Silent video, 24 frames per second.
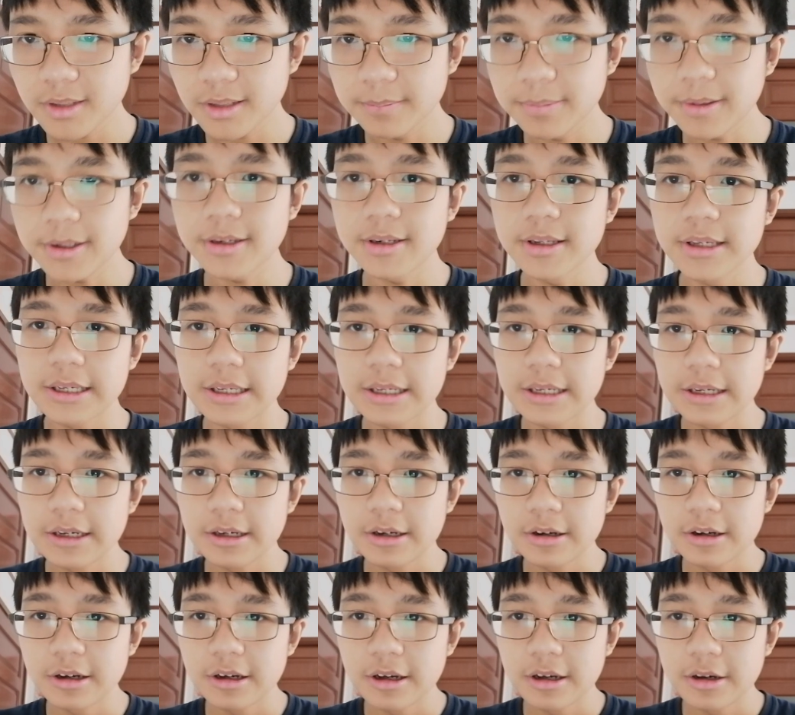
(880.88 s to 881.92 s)
But
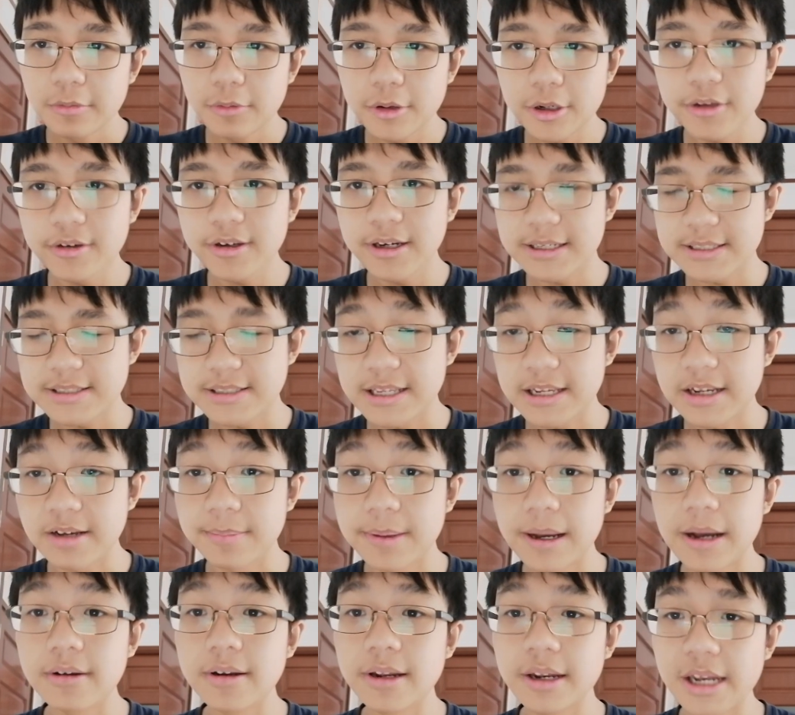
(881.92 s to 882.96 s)
What do you guys think
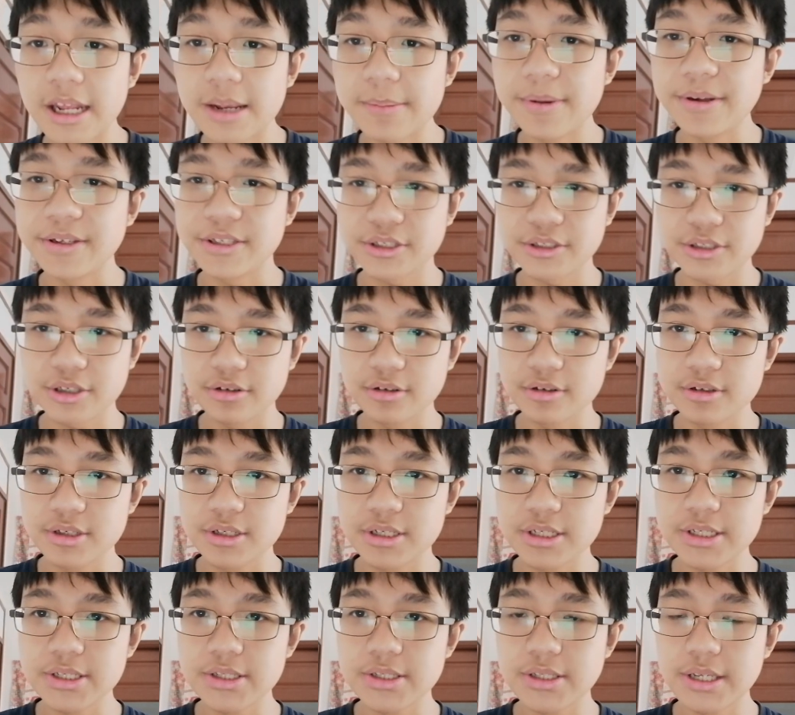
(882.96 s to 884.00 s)
about enabling
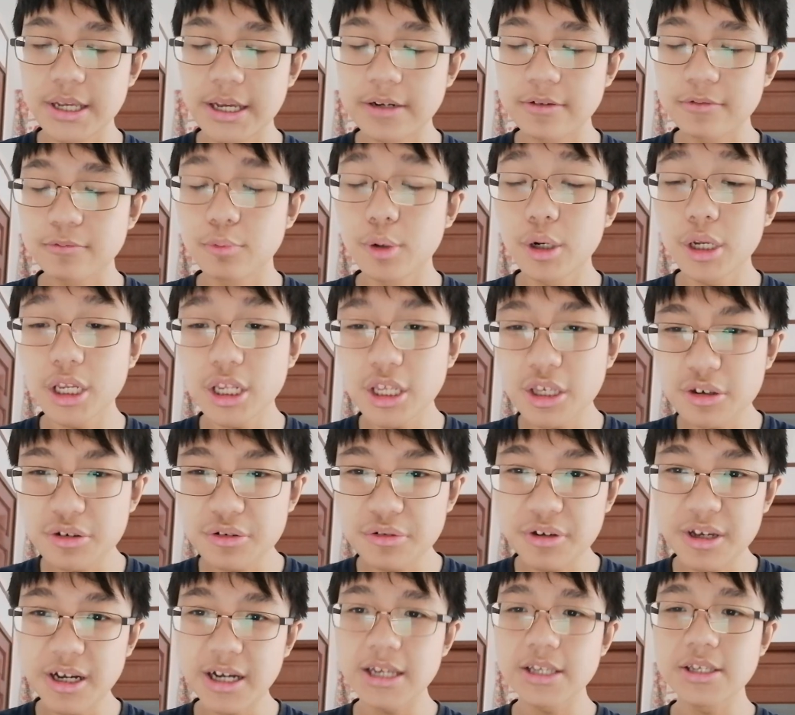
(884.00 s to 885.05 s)
technologies, and what do you
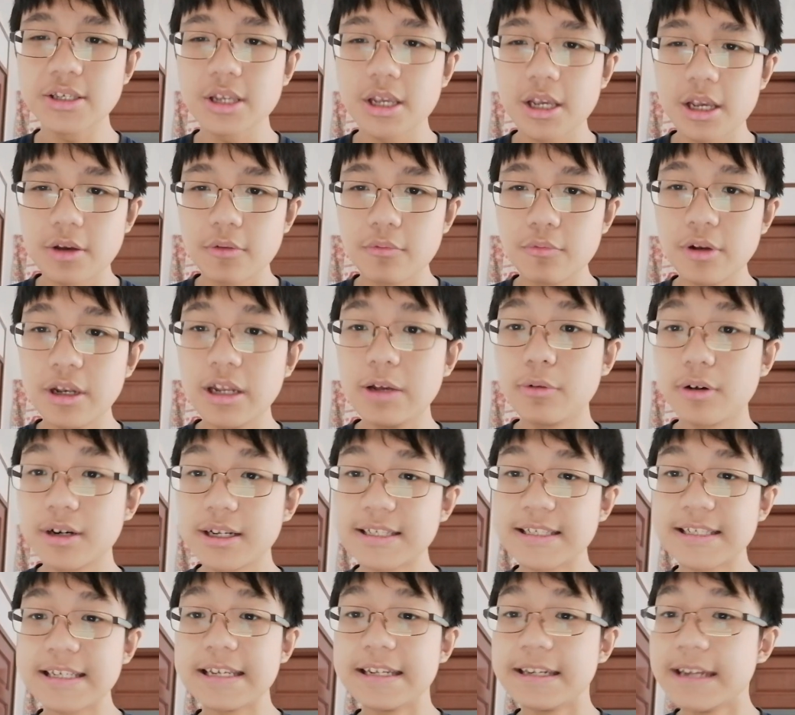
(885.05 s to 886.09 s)
guys really want to
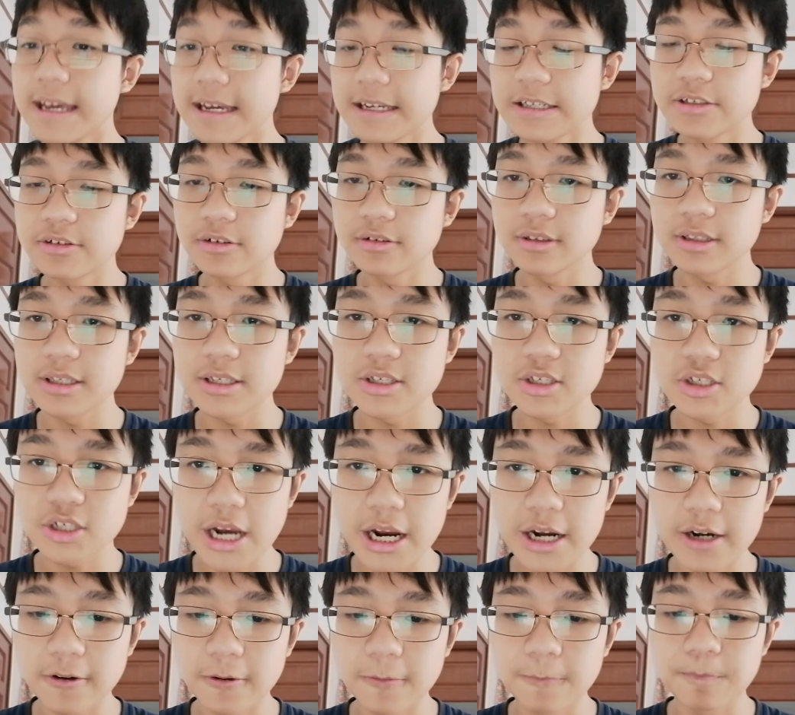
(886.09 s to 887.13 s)
see next on this
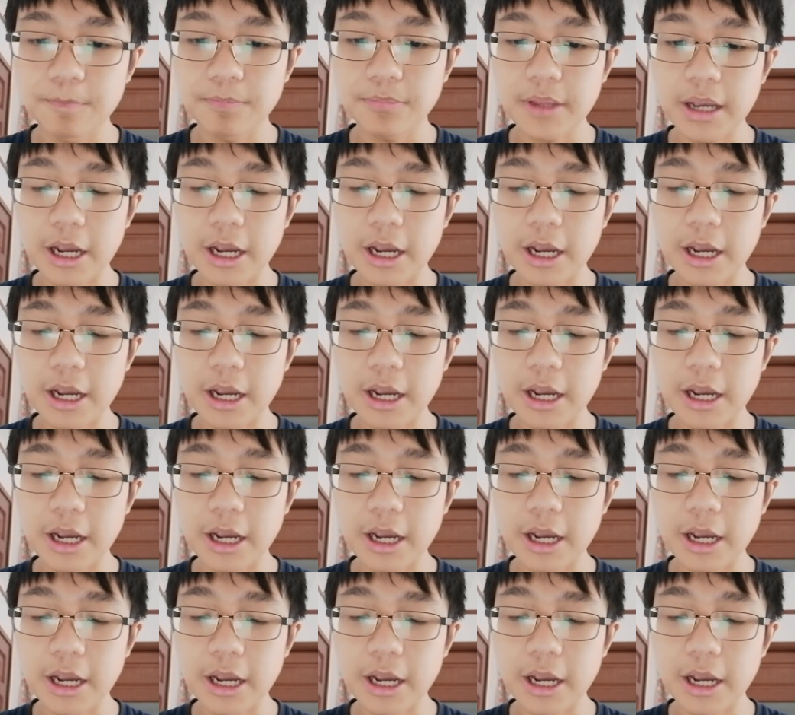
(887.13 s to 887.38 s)
channel?